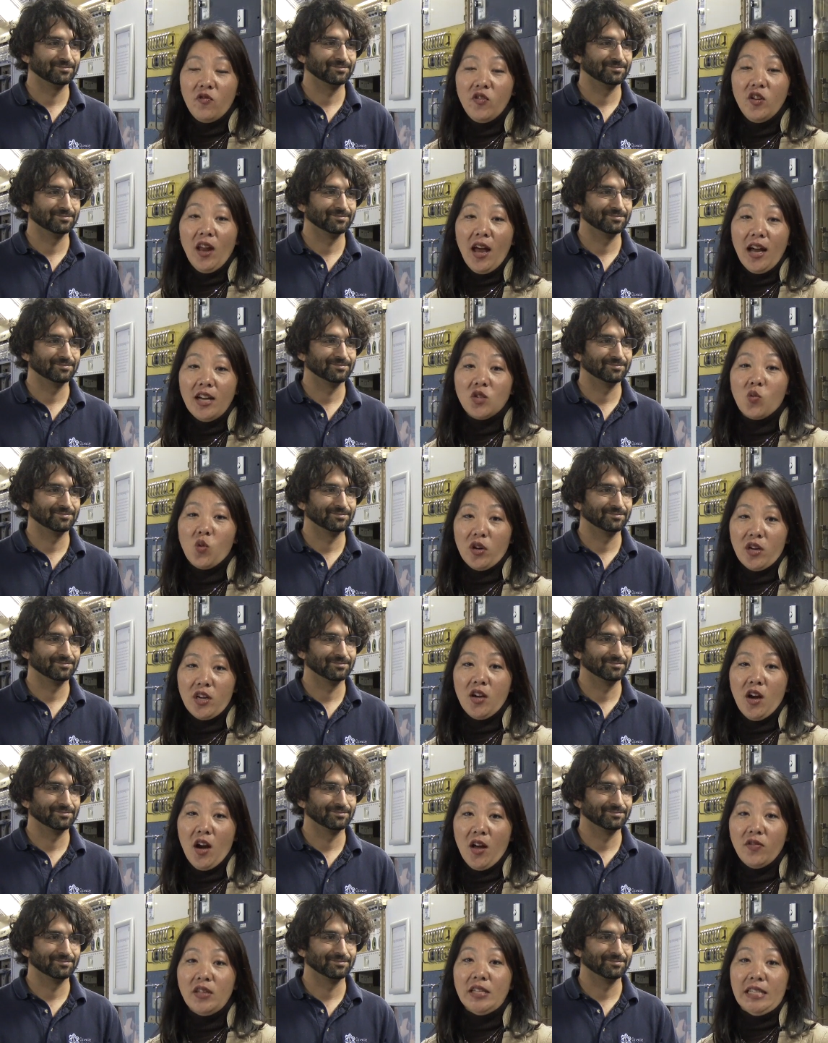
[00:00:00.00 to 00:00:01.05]
Speaker 1: if you liked
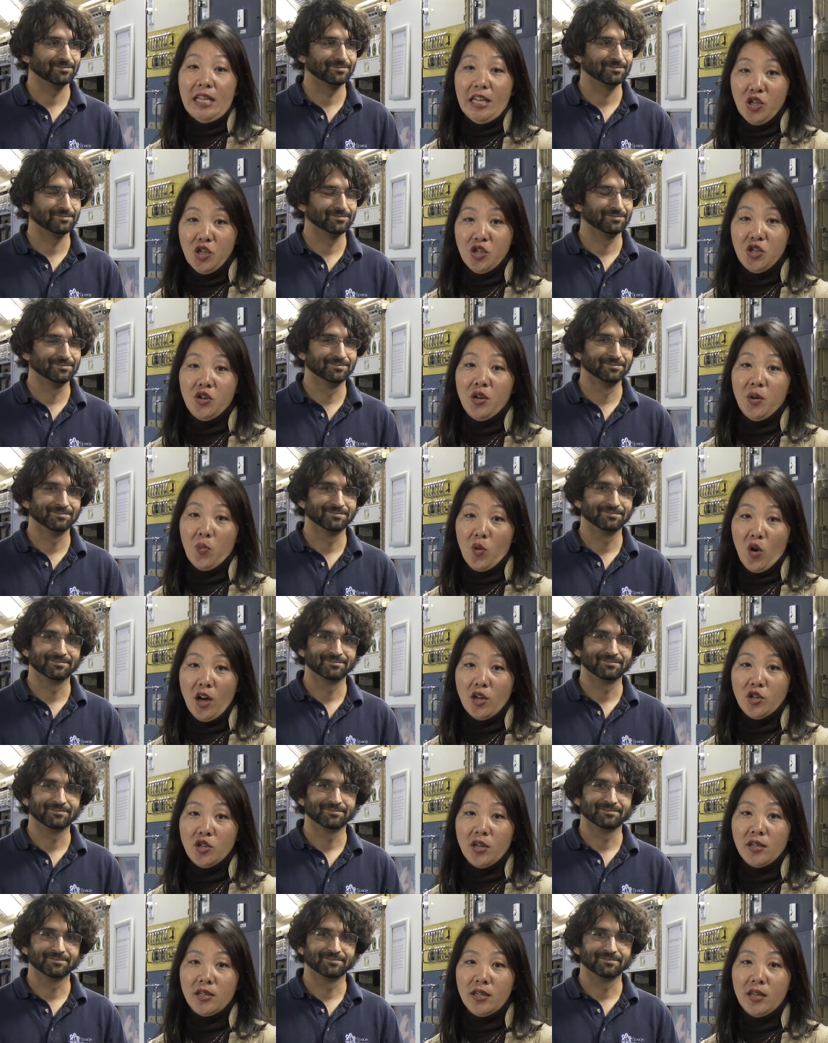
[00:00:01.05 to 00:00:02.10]
working on this engineering
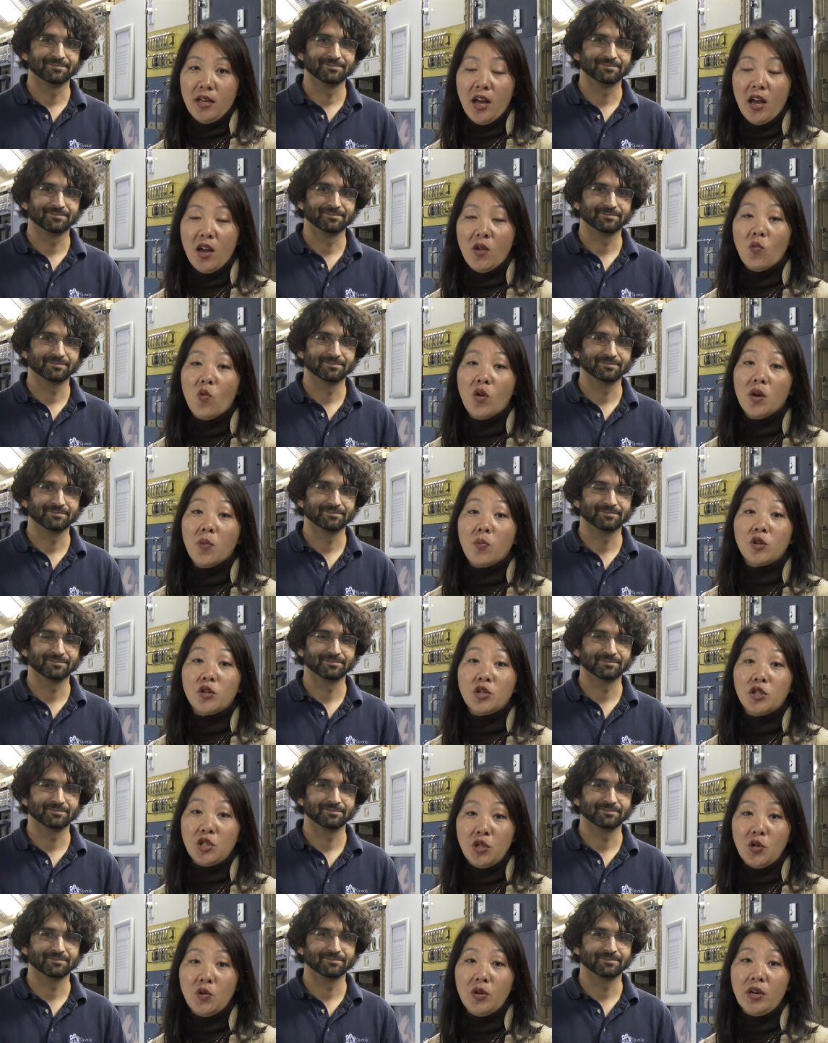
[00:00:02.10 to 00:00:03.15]
project and want to
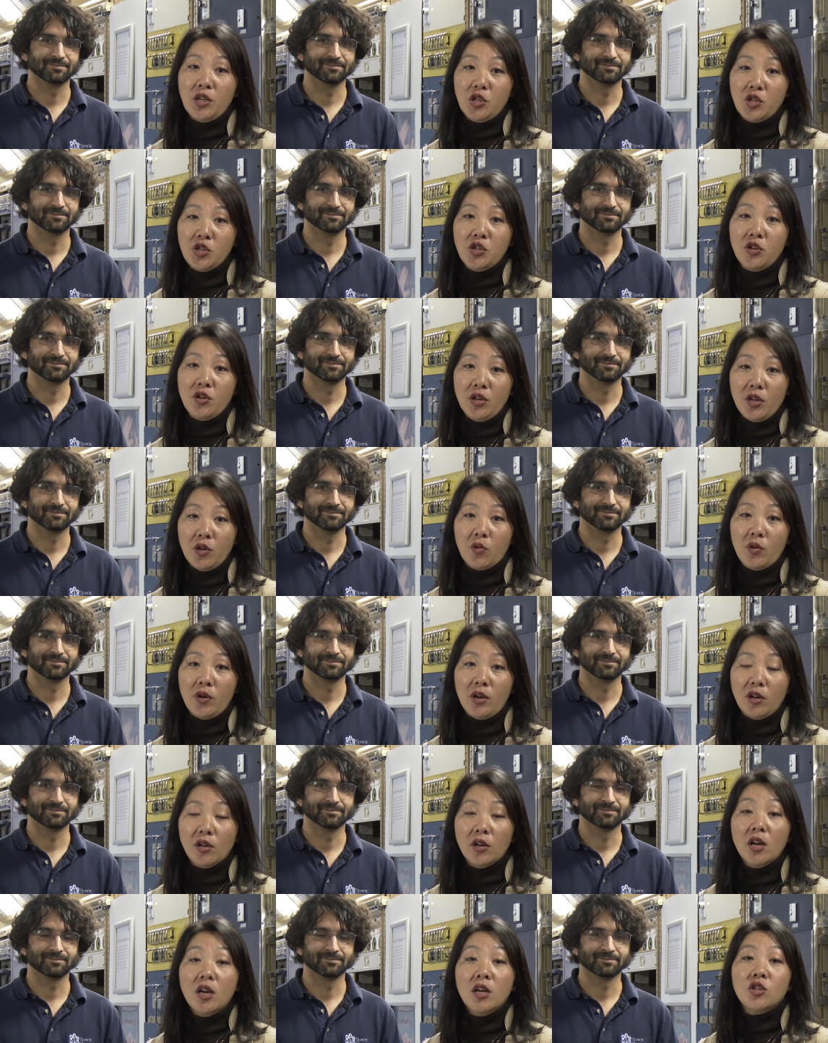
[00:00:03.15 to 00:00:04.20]
pursue an engineering
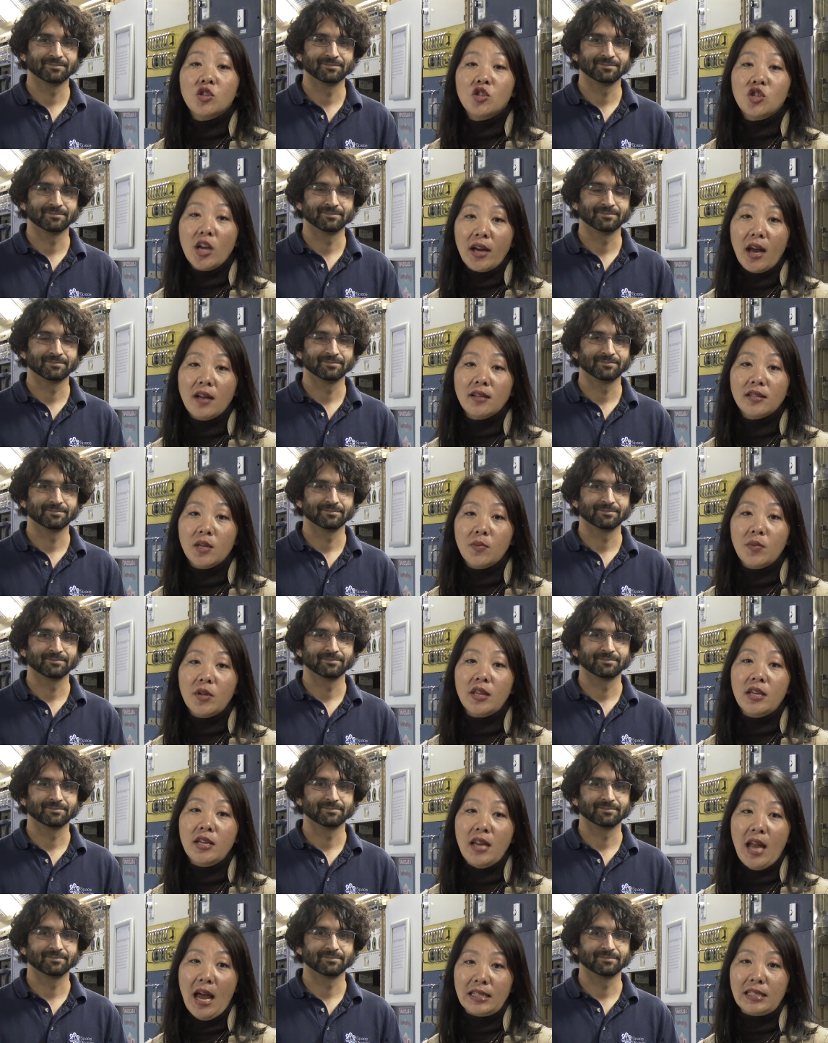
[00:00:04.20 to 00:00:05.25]
career, check out some of
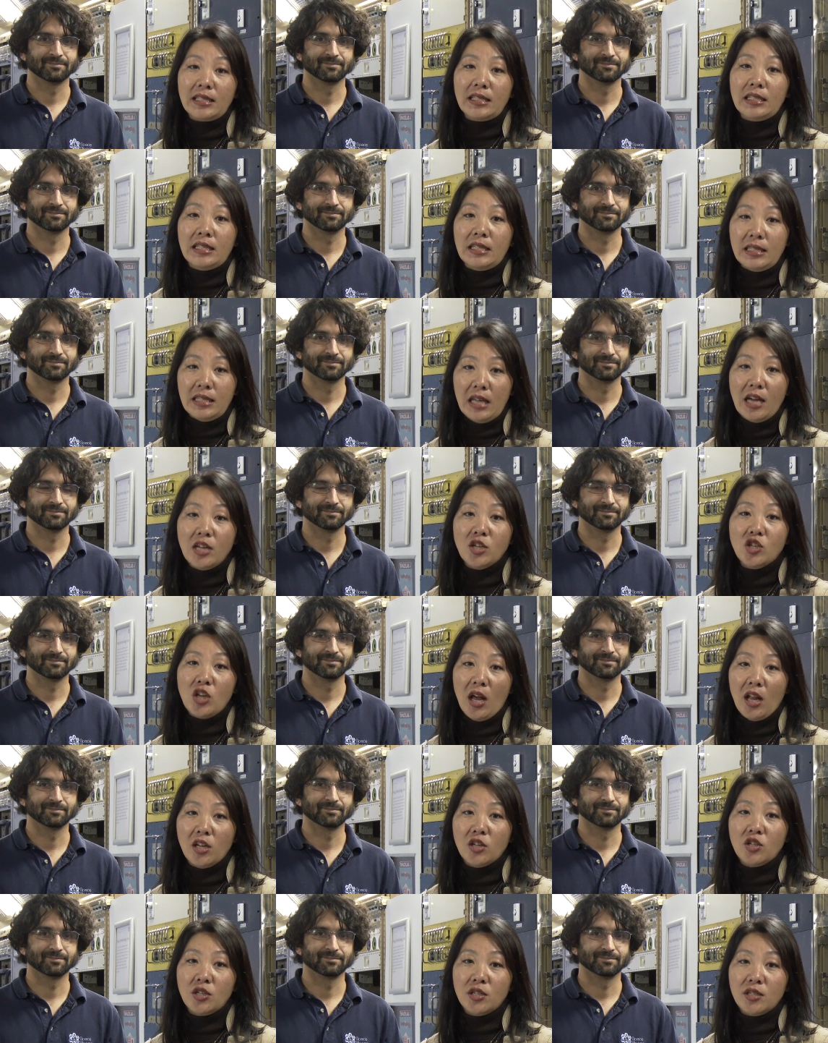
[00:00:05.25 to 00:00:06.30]
the NASA design
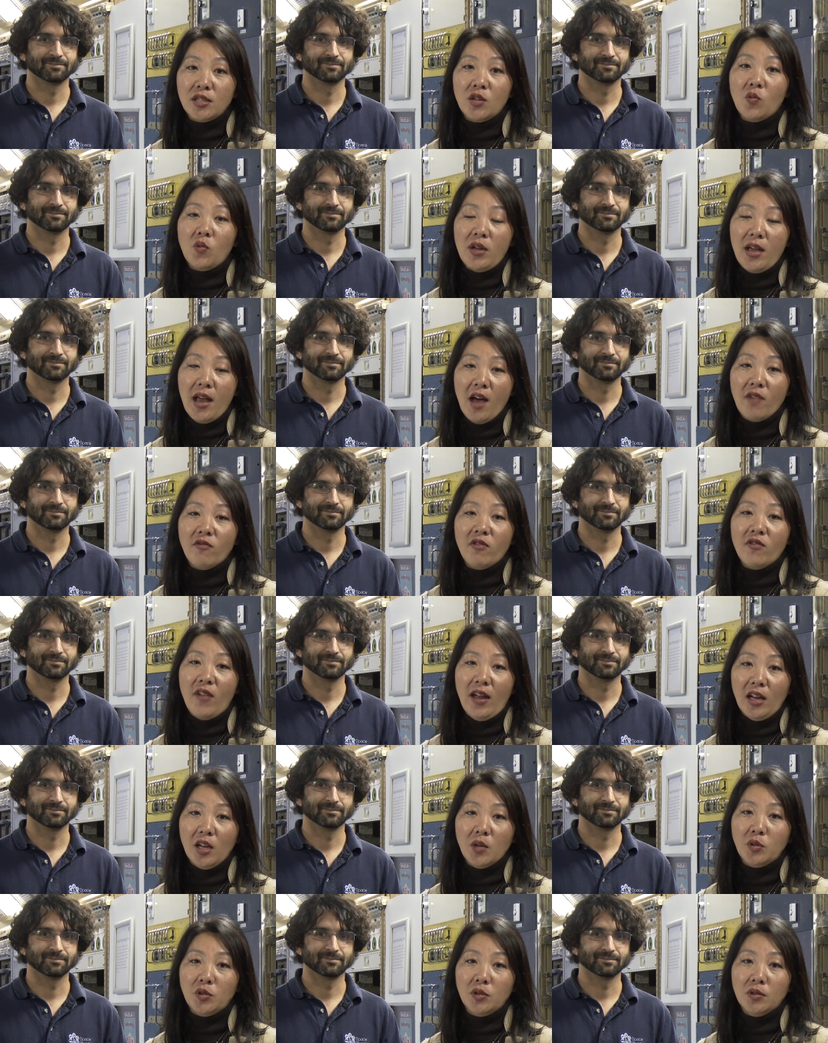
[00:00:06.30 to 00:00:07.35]
challenges that we have
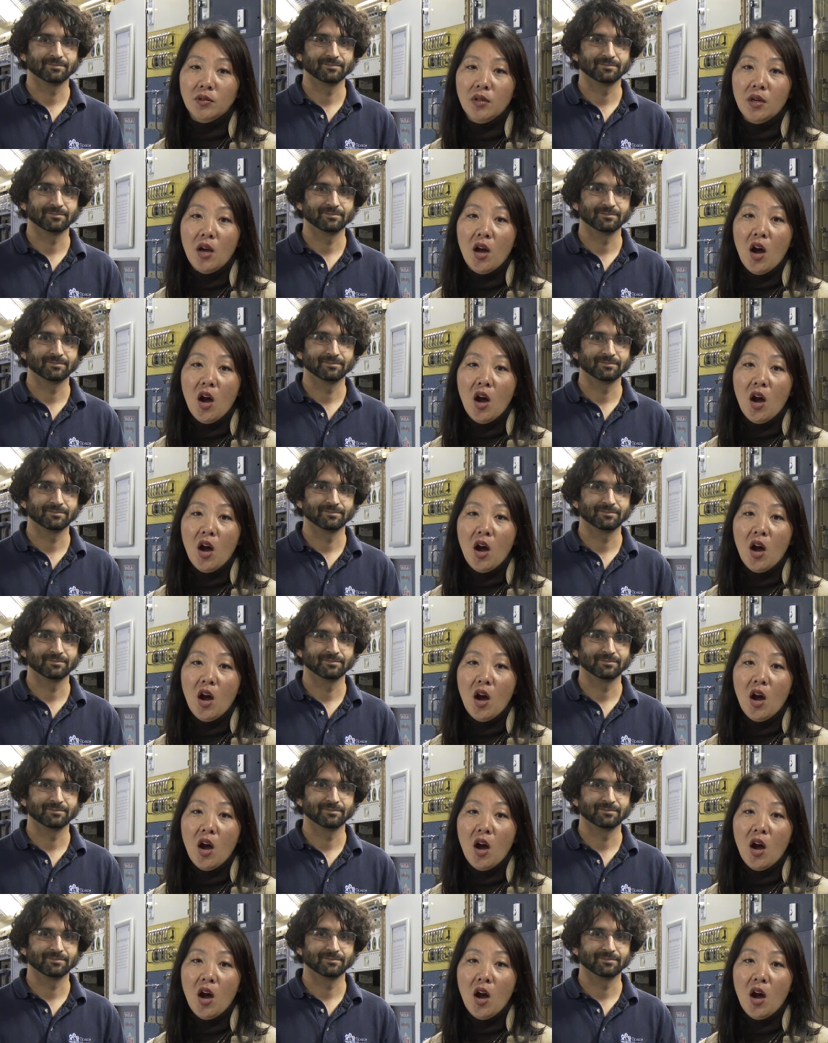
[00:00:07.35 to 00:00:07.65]
available.